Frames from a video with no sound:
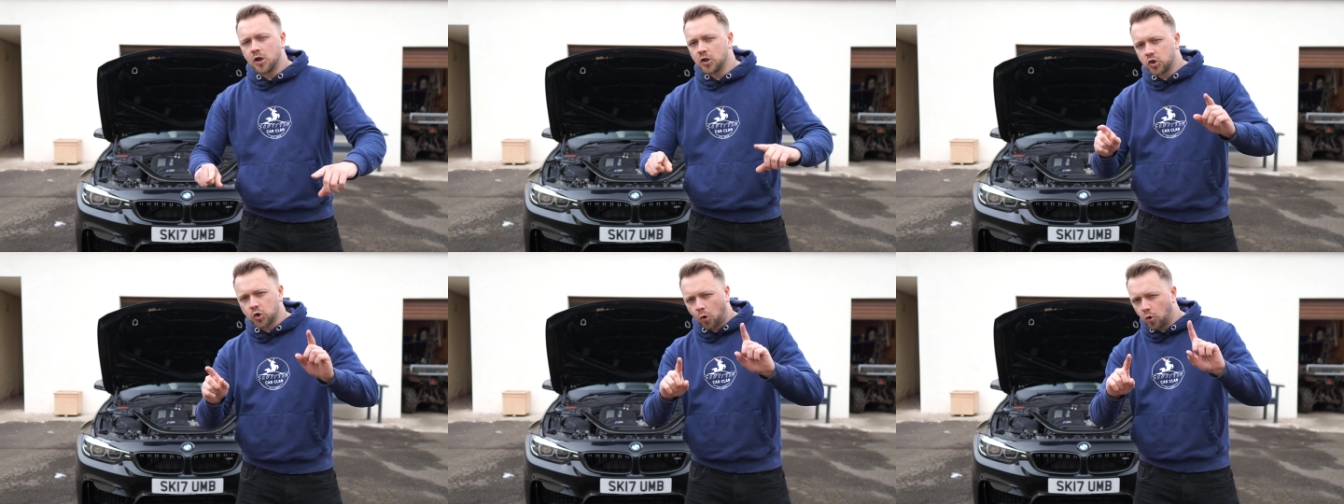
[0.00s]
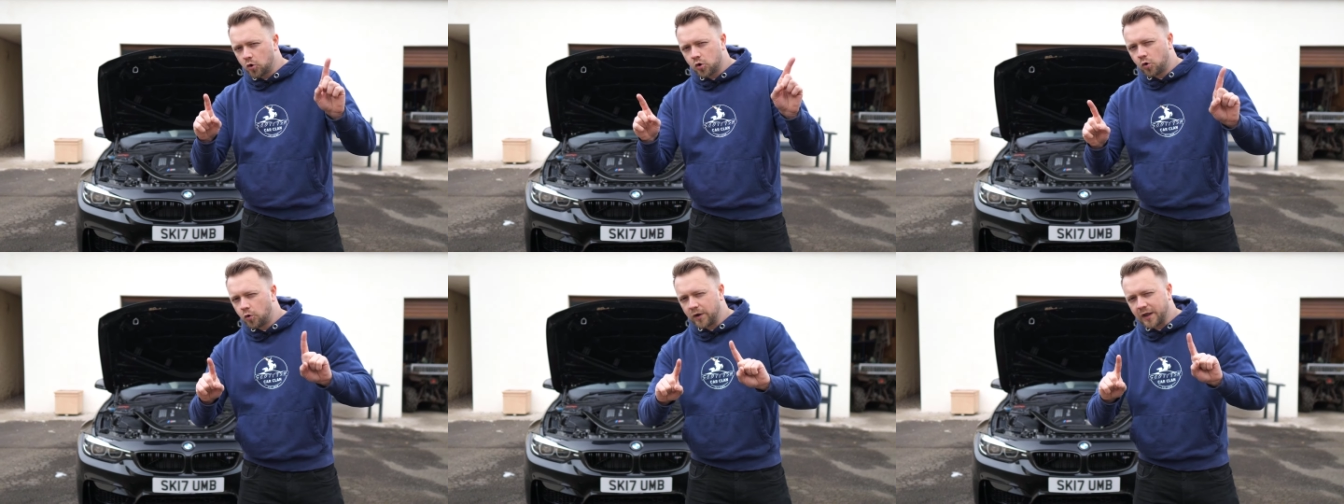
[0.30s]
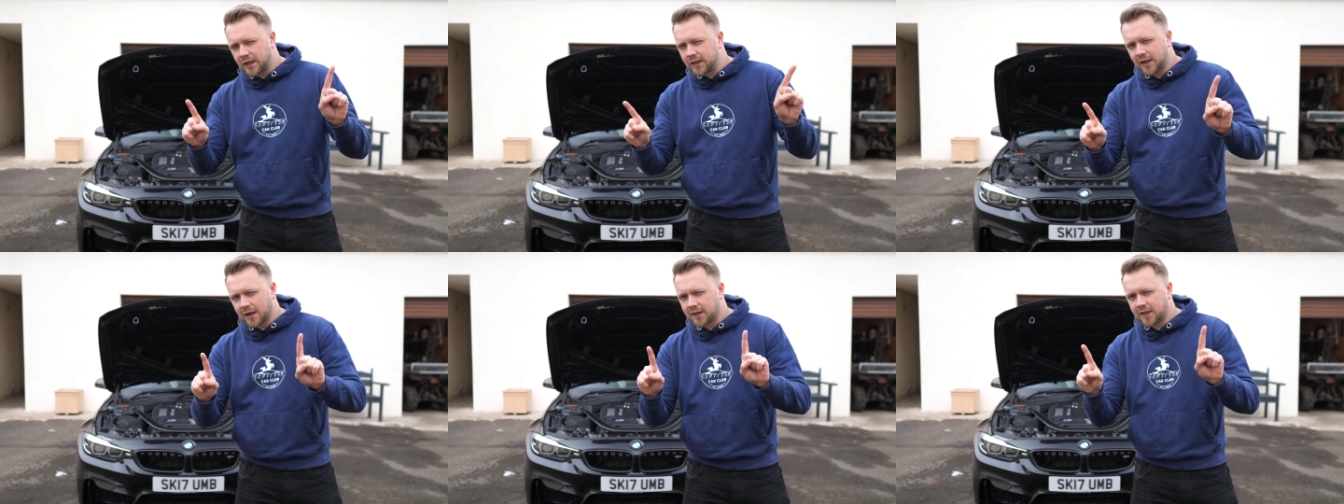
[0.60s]
Don't go
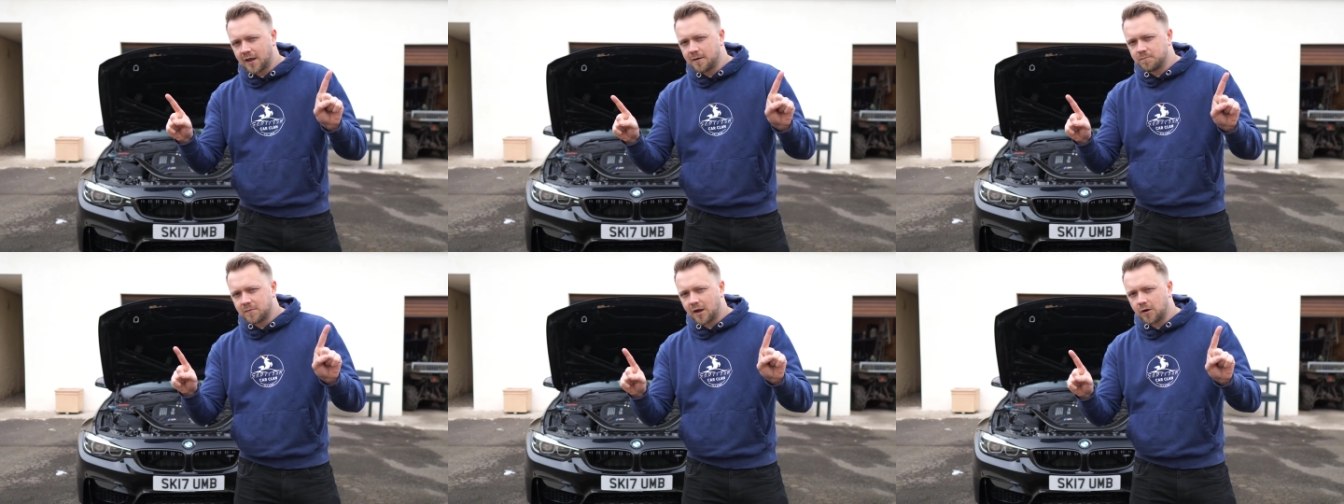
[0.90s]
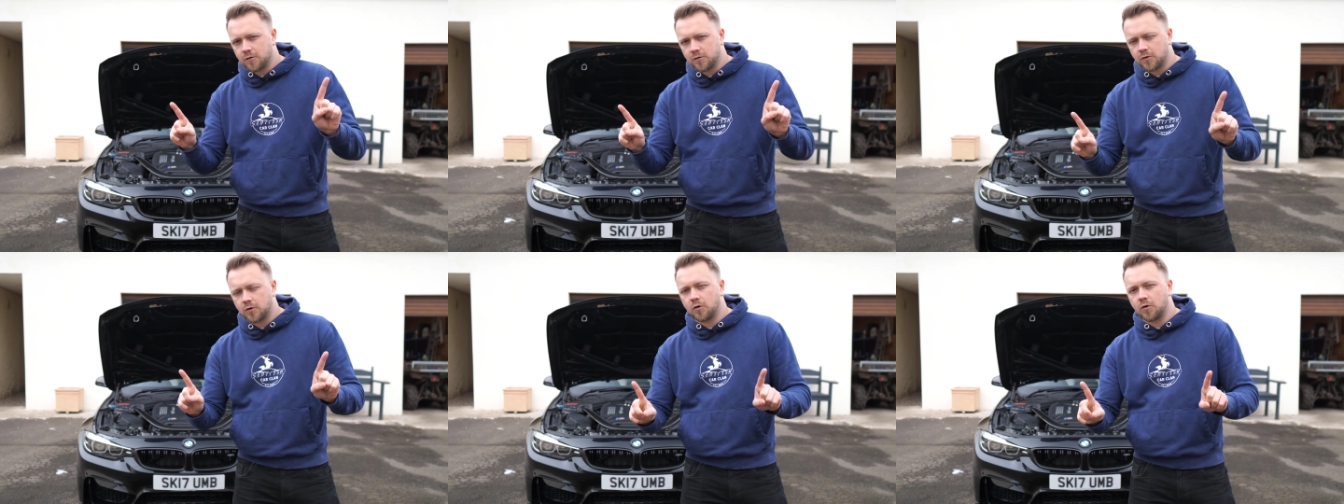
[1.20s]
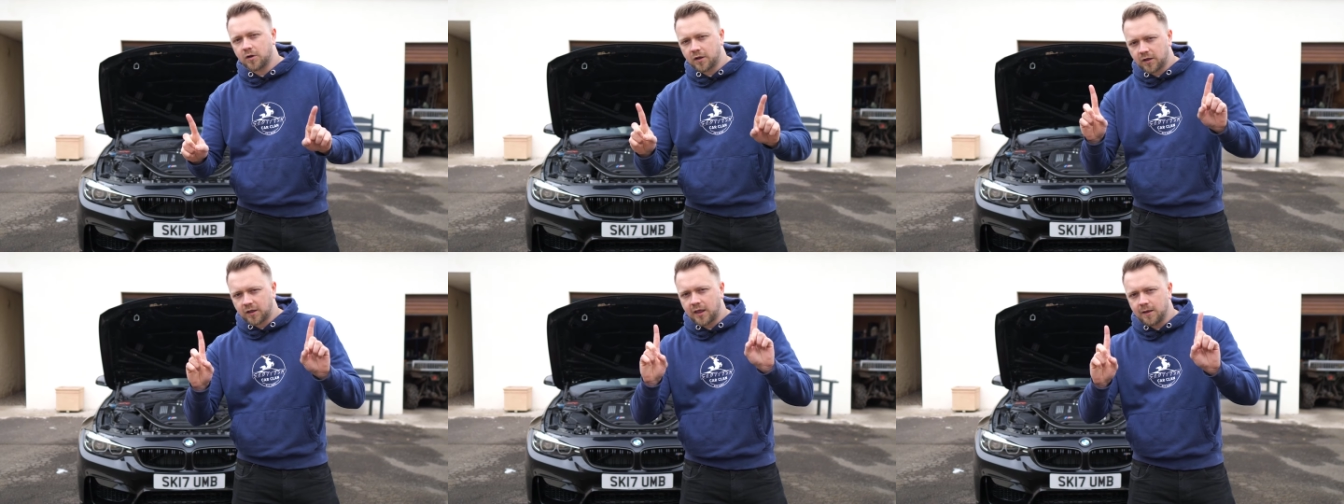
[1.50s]
and click them now
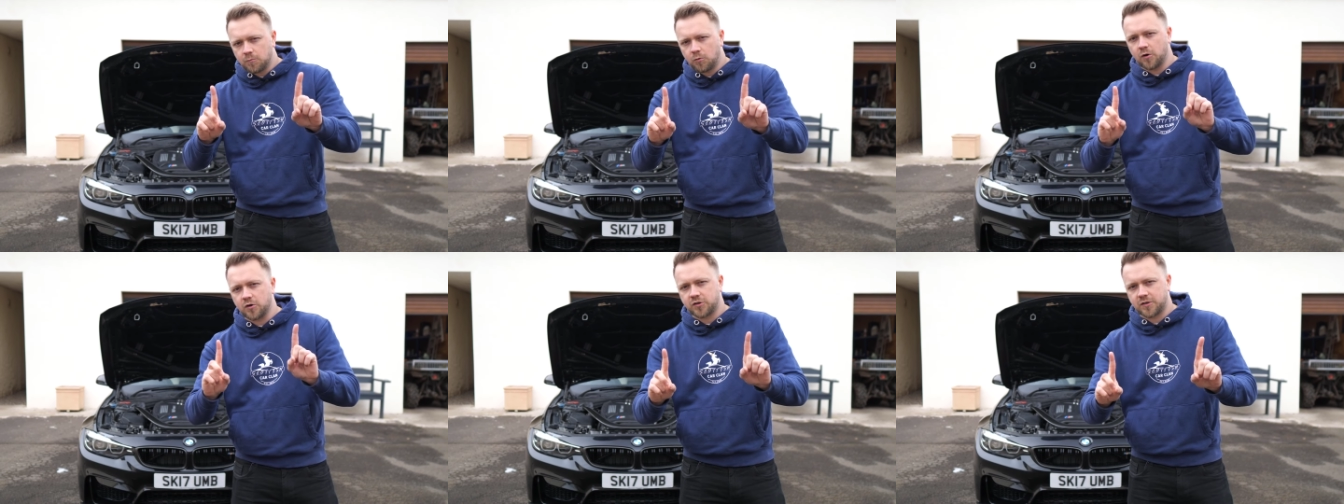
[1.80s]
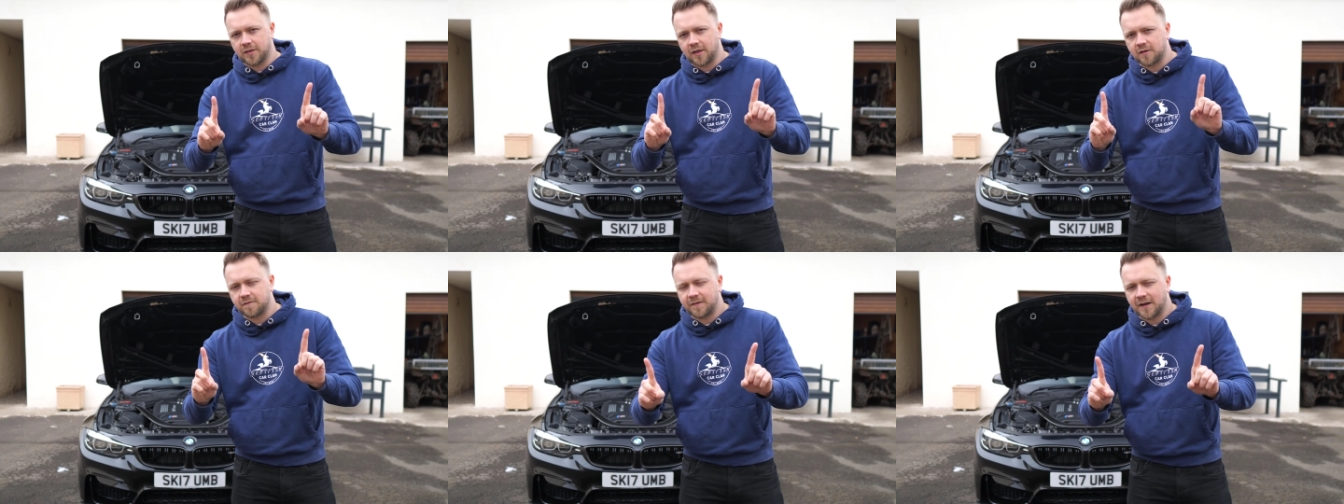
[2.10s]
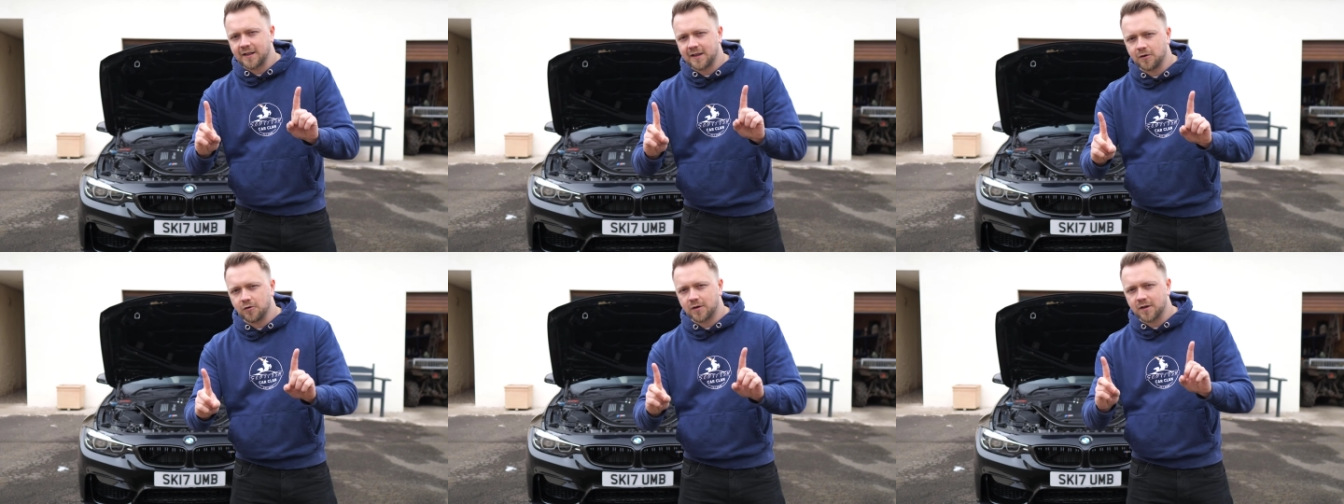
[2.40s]
though. Keep watching this
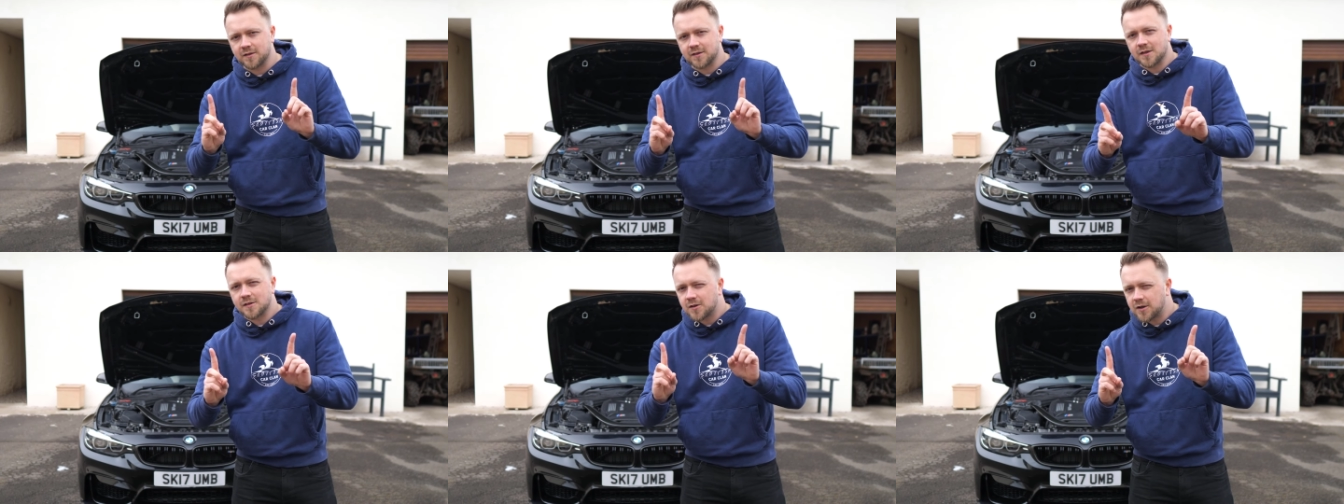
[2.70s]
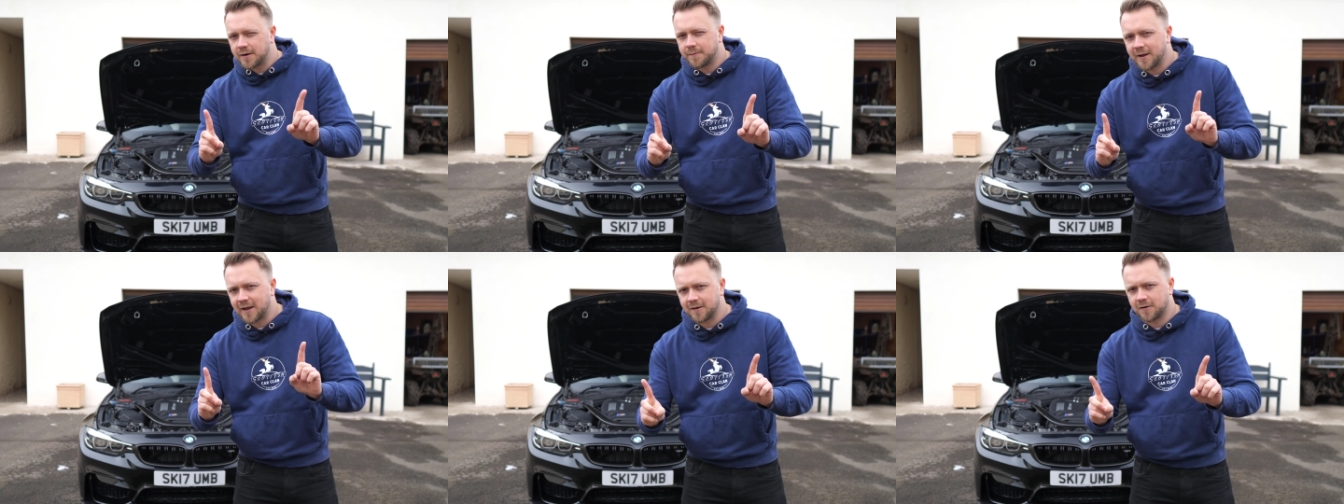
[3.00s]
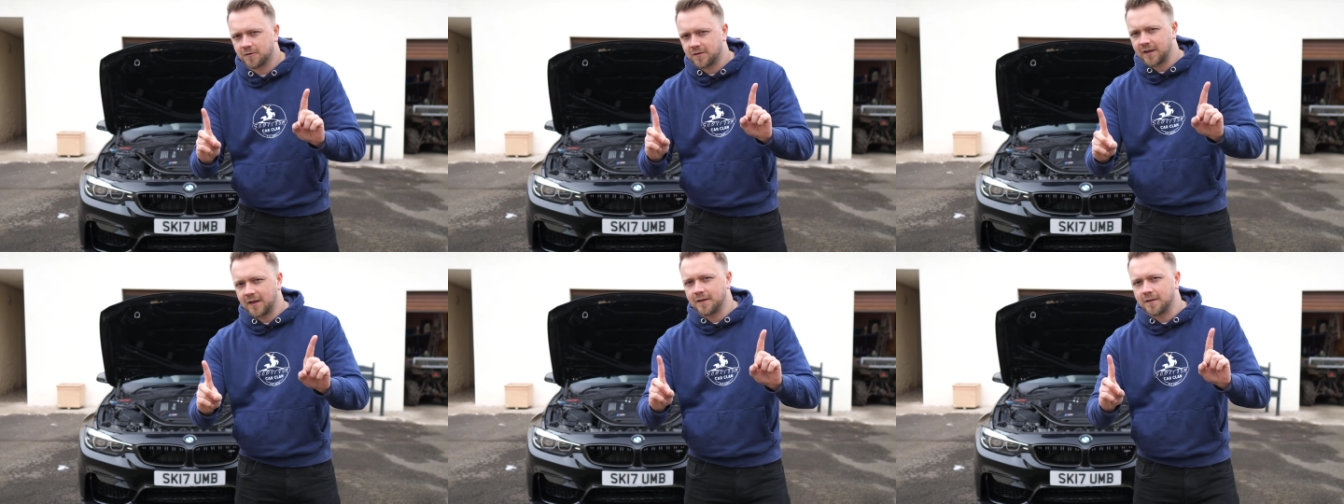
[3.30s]
video because it's going to be
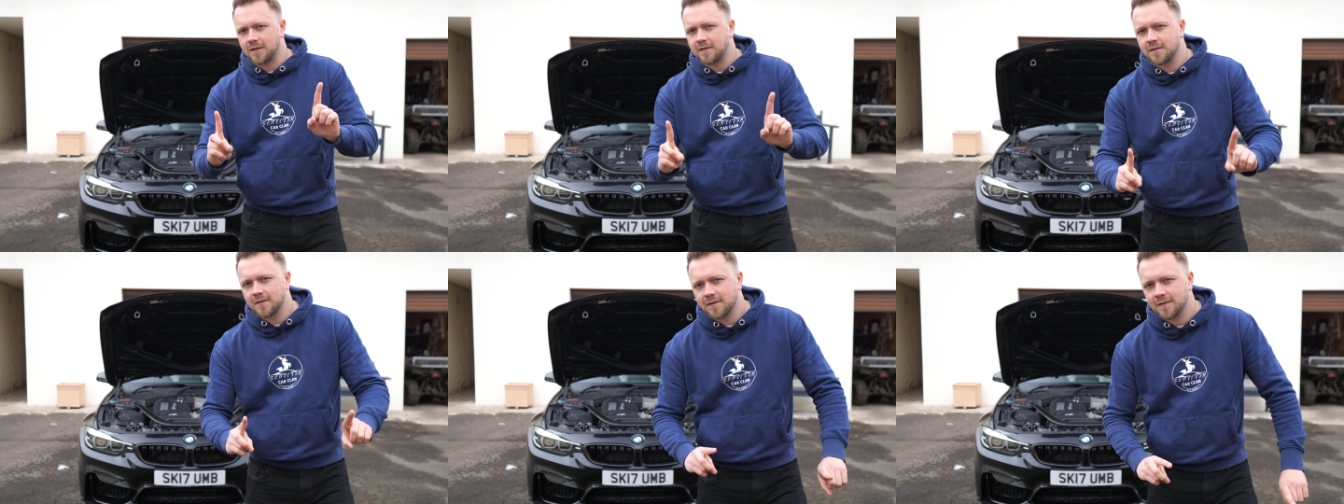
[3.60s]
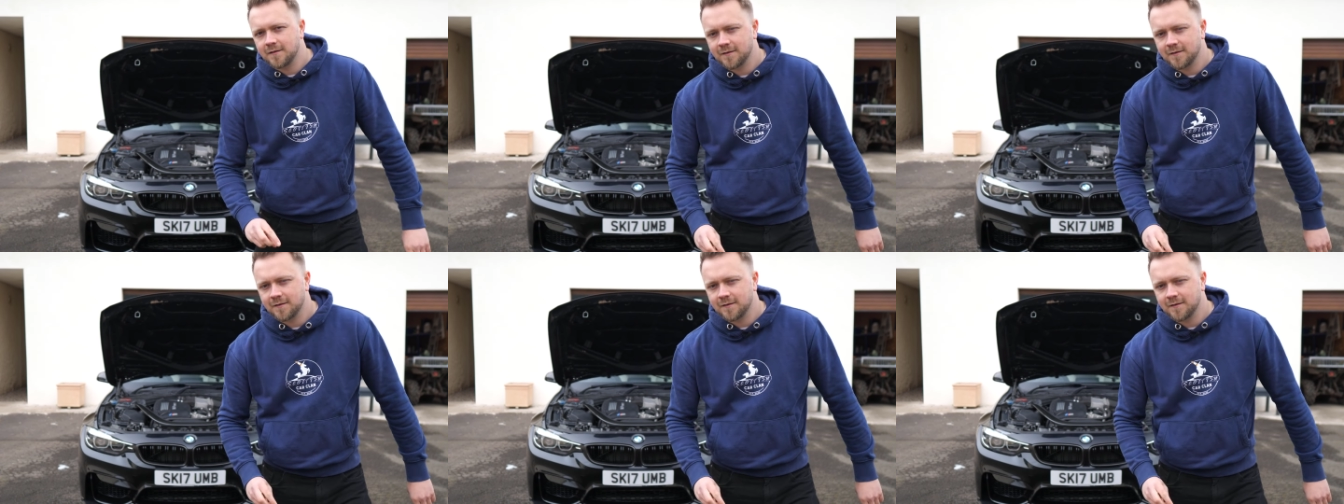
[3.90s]
entertaining.